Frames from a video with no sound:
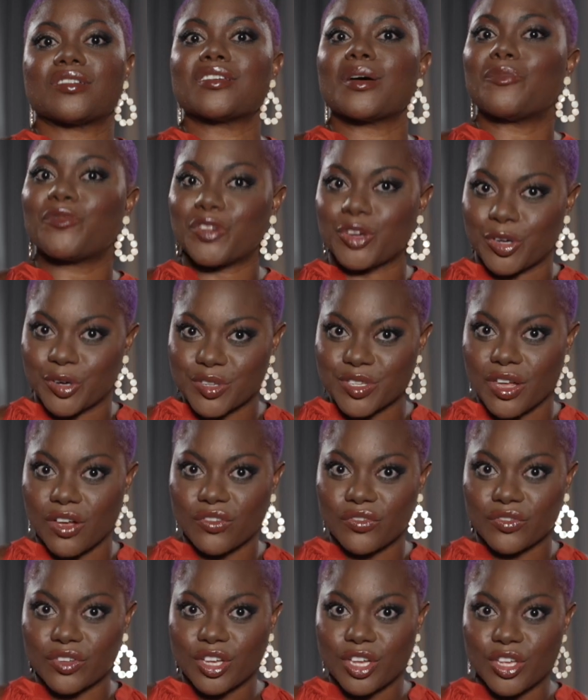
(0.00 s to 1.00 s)
up for
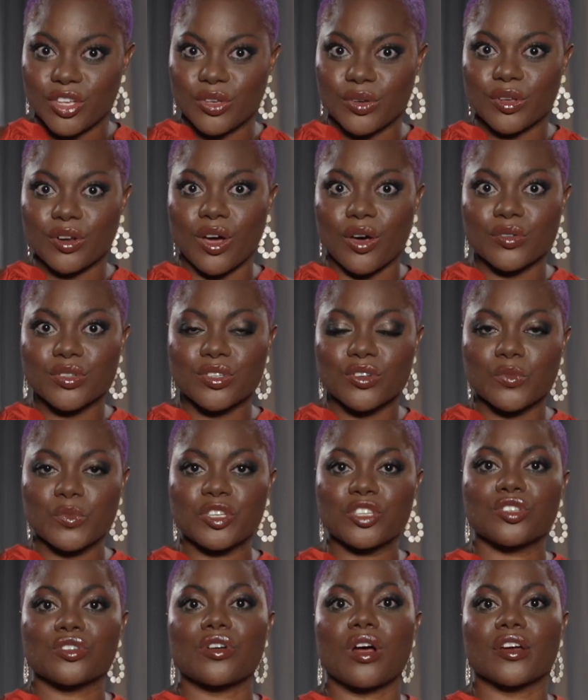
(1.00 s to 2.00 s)
yourself. You can also be
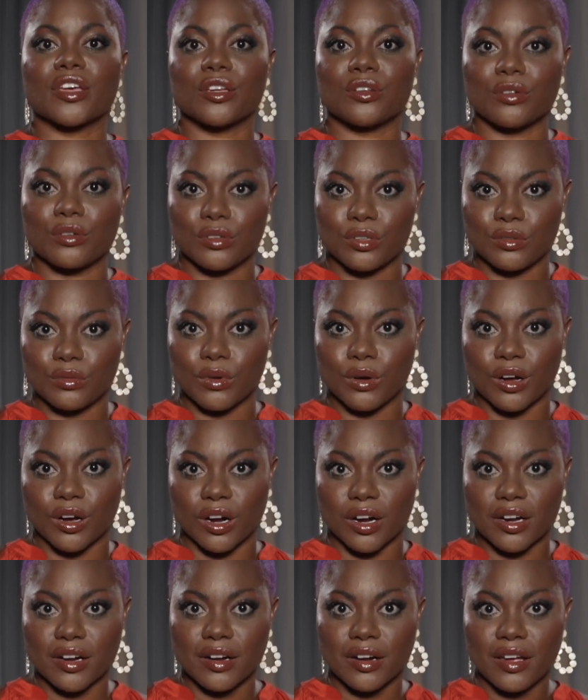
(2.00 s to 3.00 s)
strong in who you
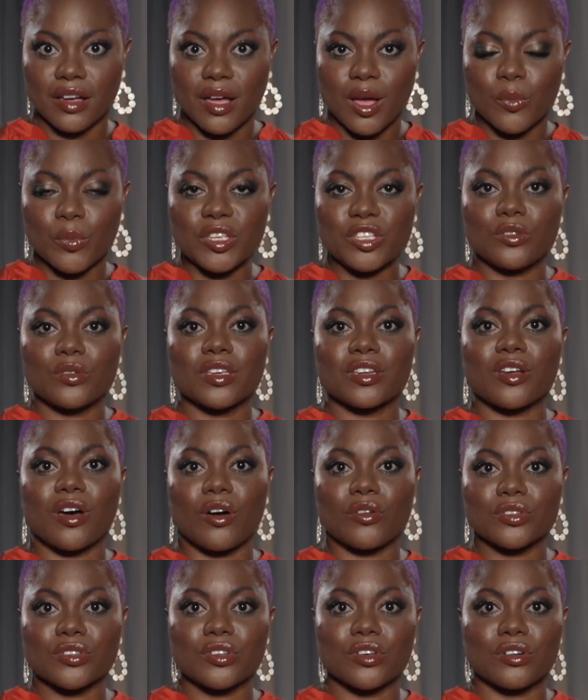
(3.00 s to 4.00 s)
are, but you can
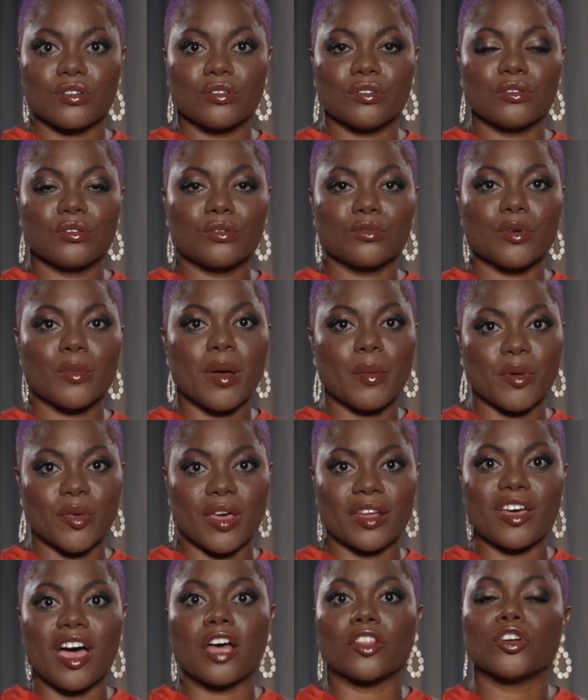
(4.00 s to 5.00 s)
also remember
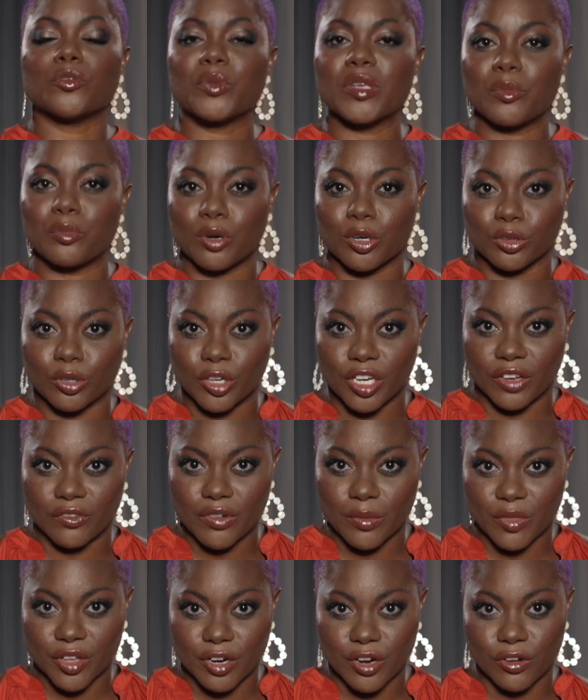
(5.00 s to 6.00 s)
that other people are learning
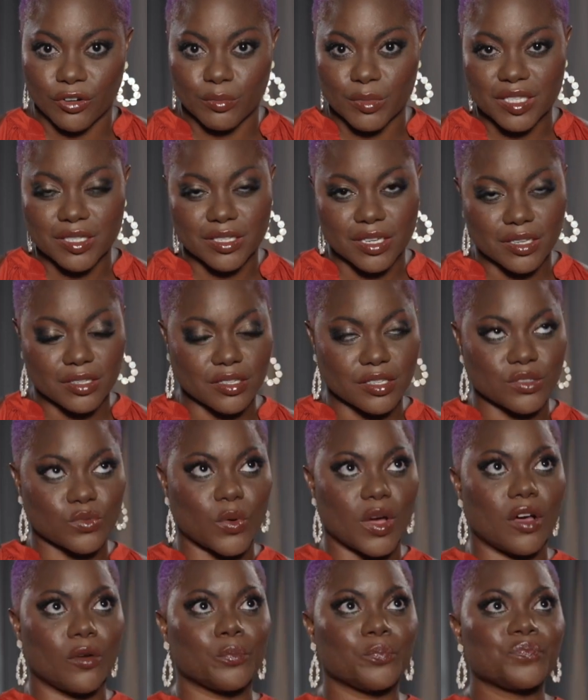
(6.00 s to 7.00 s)
from their own mistakes as
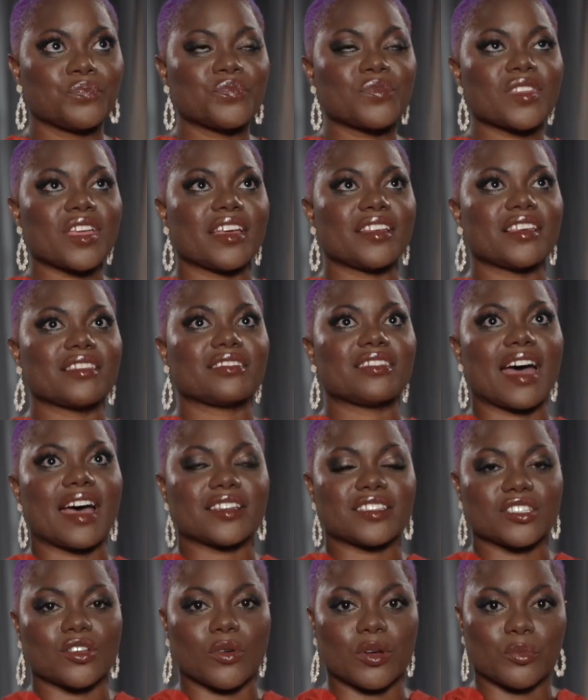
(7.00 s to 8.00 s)
well. I think
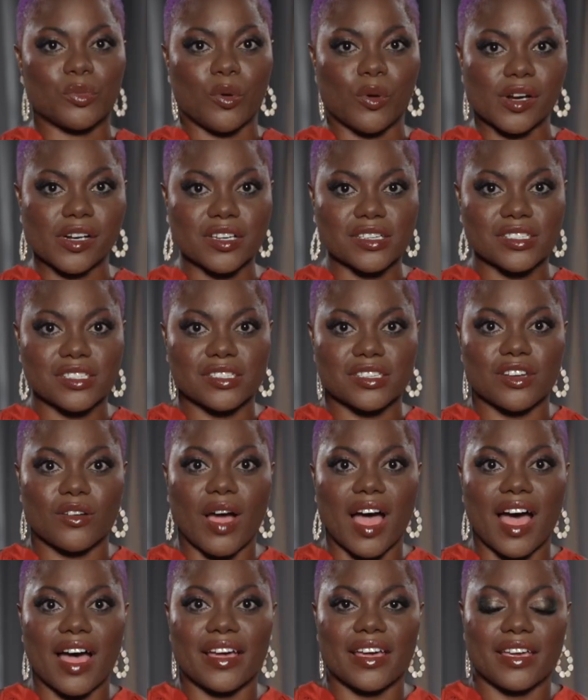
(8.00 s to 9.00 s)
that's so important.
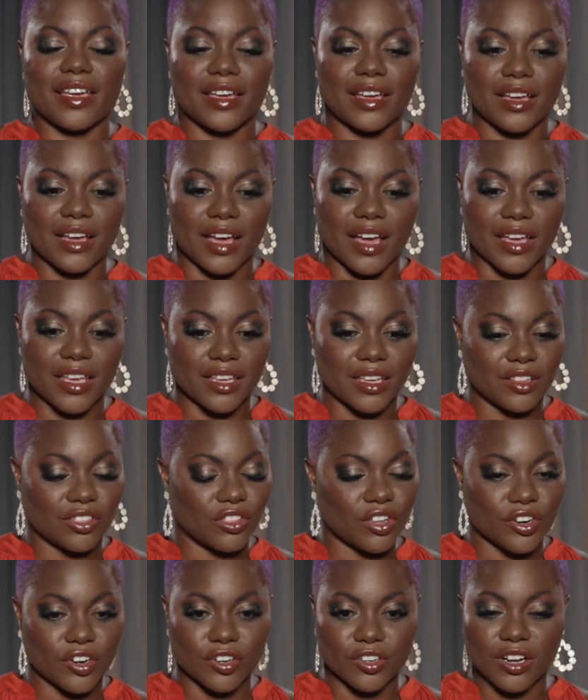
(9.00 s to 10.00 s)
I
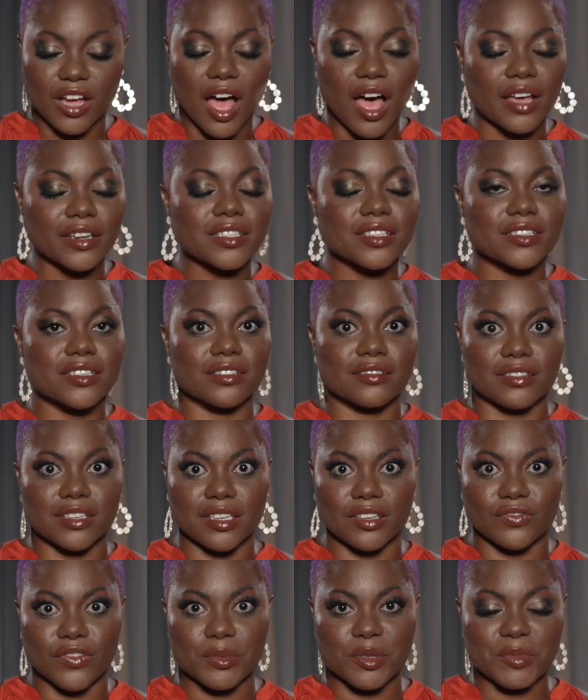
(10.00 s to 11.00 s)
learn
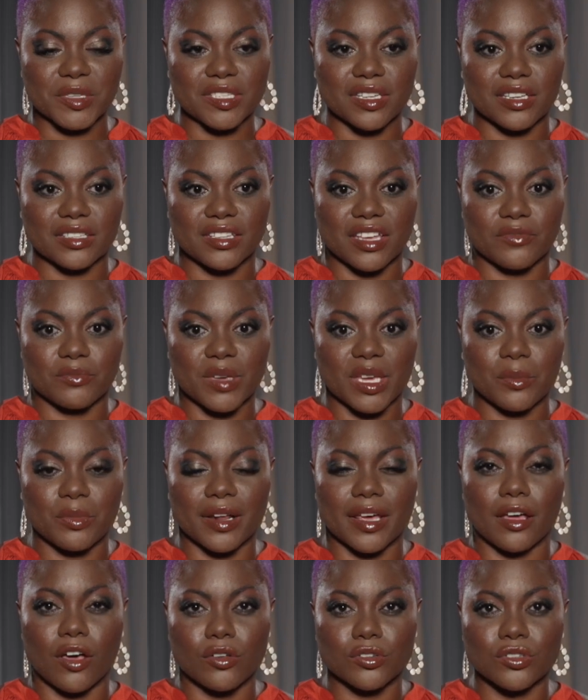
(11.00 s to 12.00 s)
constantly from the mistakes I've made, but
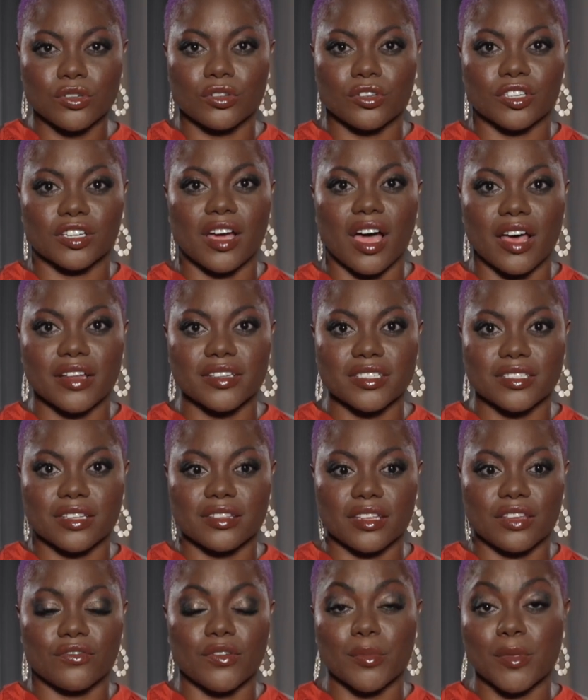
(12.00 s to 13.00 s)
I also learn
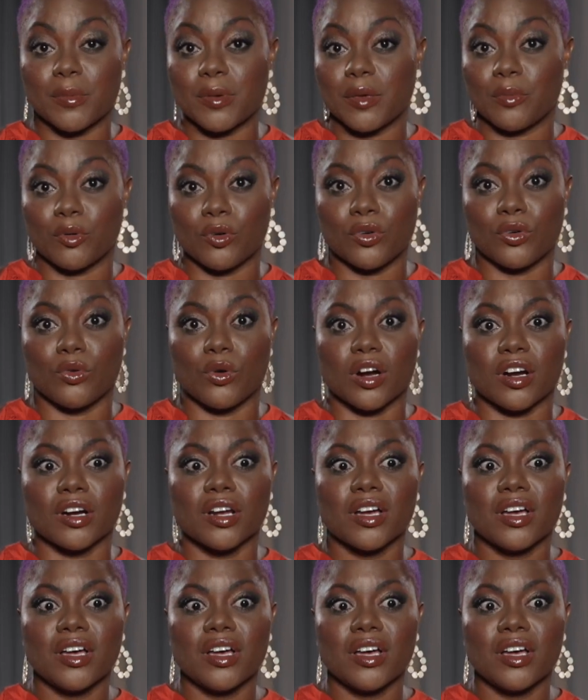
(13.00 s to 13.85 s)
constantly from the people who are